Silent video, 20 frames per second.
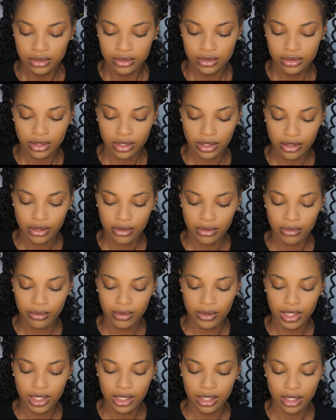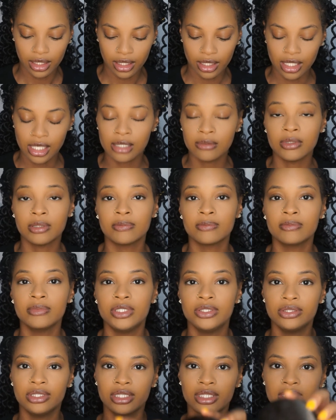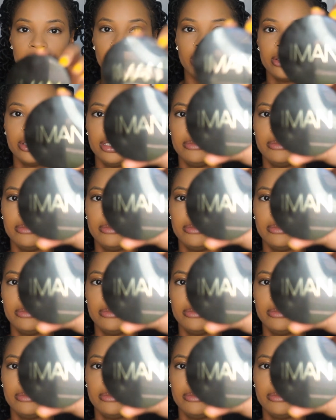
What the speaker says: So I'm using another